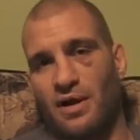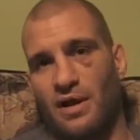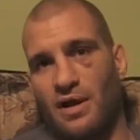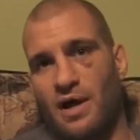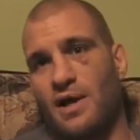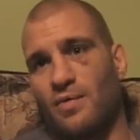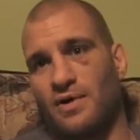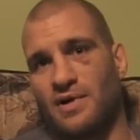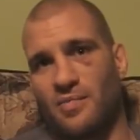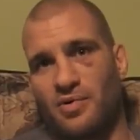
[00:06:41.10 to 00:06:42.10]
and it worked
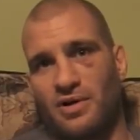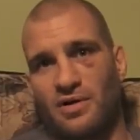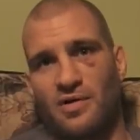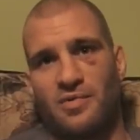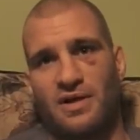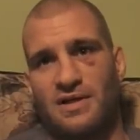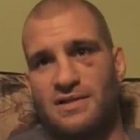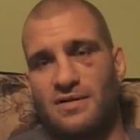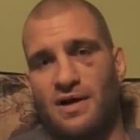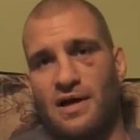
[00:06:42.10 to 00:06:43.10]
out pretty good because
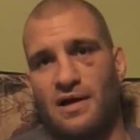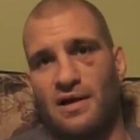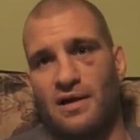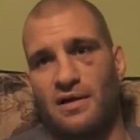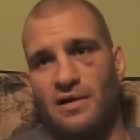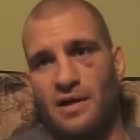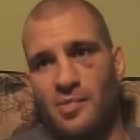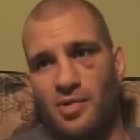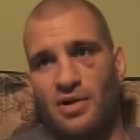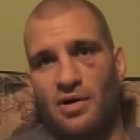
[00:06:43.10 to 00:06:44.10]
I had a
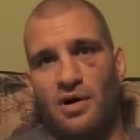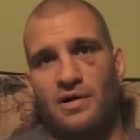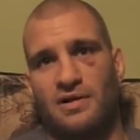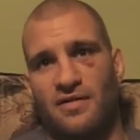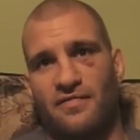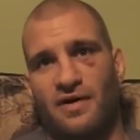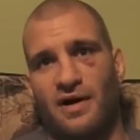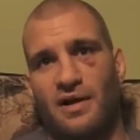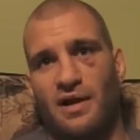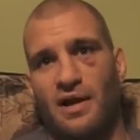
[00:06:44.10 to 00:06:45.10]
pretty long, tough fight.